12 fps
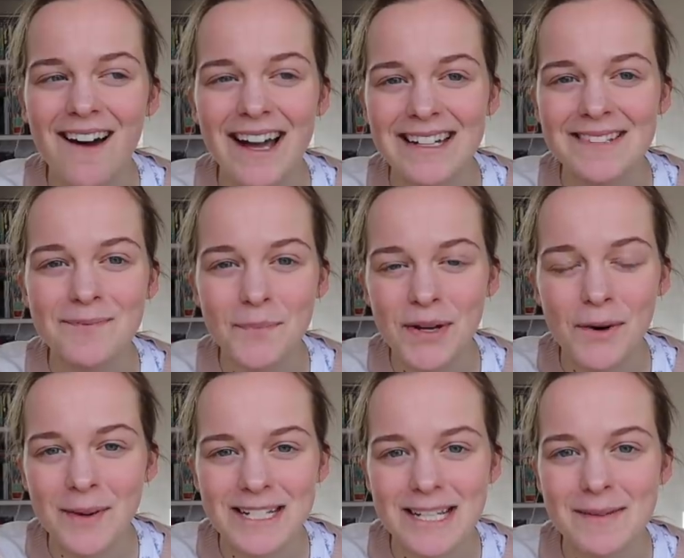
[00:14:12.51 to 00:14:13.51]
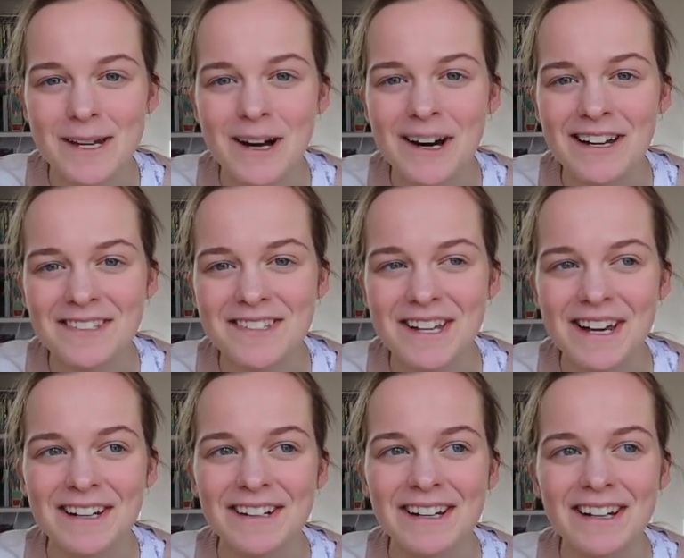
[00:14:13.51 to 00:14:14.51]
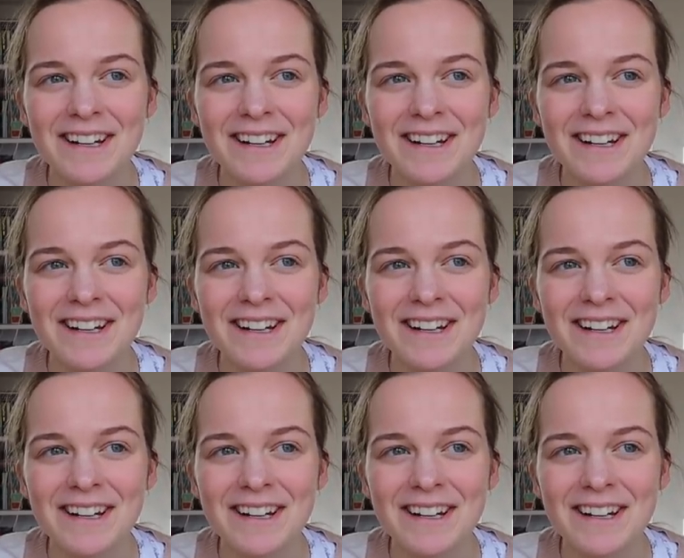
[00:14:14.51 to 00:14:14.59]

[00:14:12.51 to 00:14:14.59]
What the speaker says: I'd put it on my TBR, and so